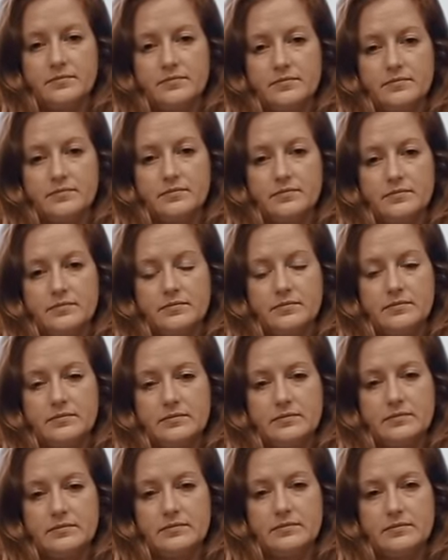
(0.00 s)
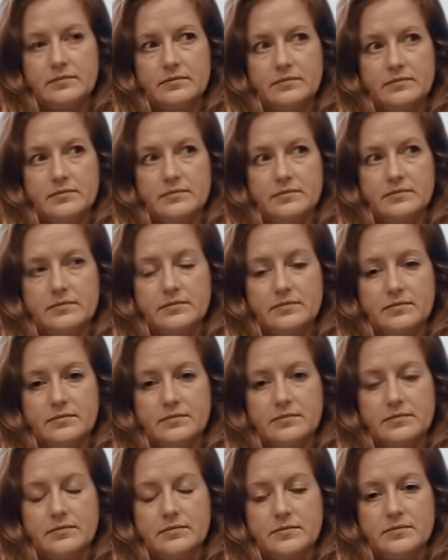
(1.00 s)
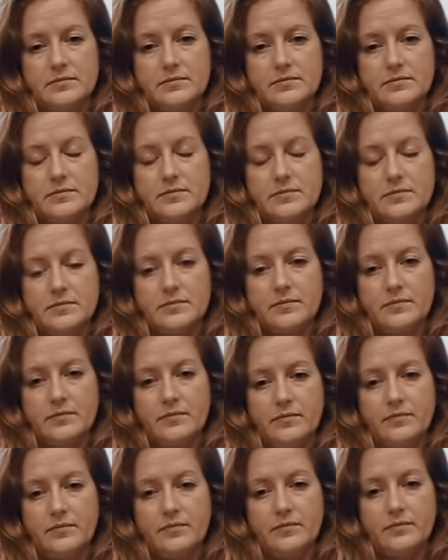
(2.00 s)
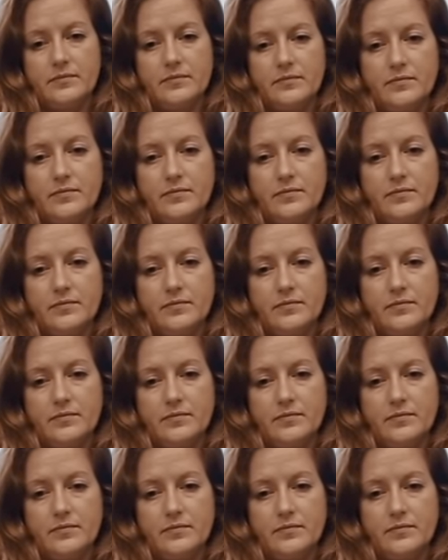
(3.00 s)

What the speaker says: [no speech]